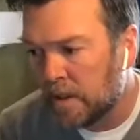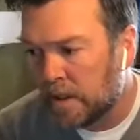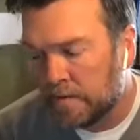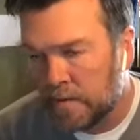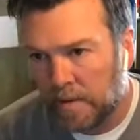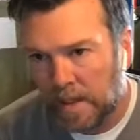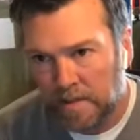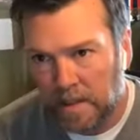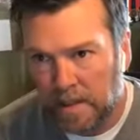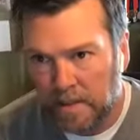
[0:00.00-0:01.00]
the end of
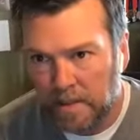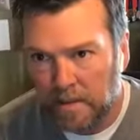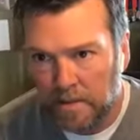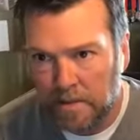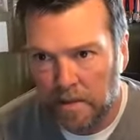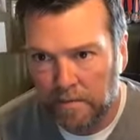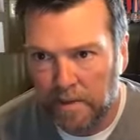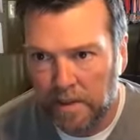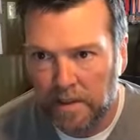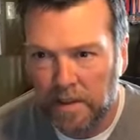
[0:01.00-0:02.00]
2018, it started
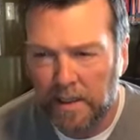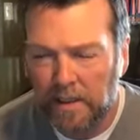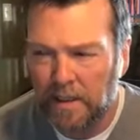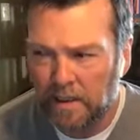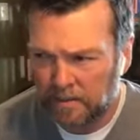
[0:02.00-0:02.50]
feeling like